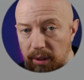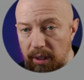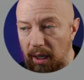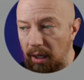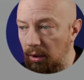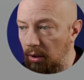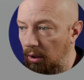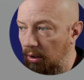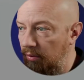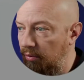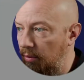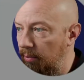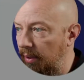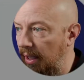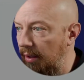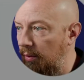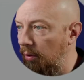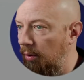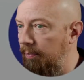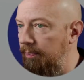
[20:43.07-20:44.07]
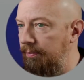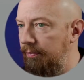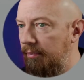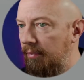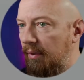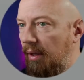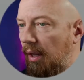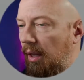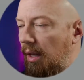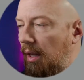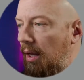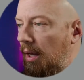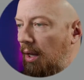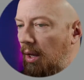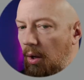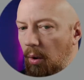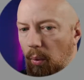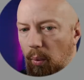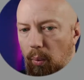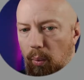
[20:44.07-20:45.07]
dialog from Lightroom
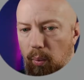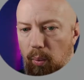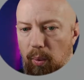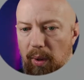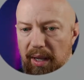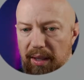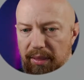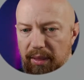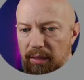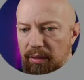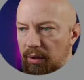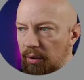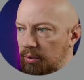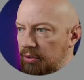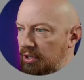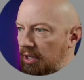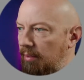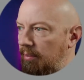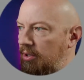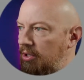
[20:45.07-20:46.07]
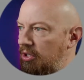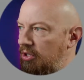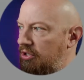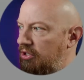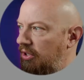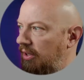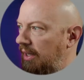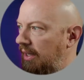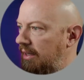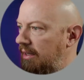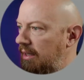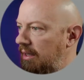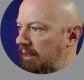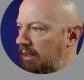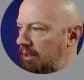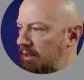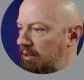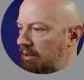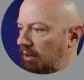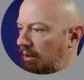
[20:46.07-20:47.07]
with those images selected.
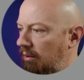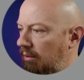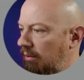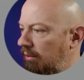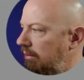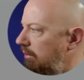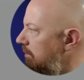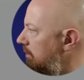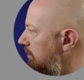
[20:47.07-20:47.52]
So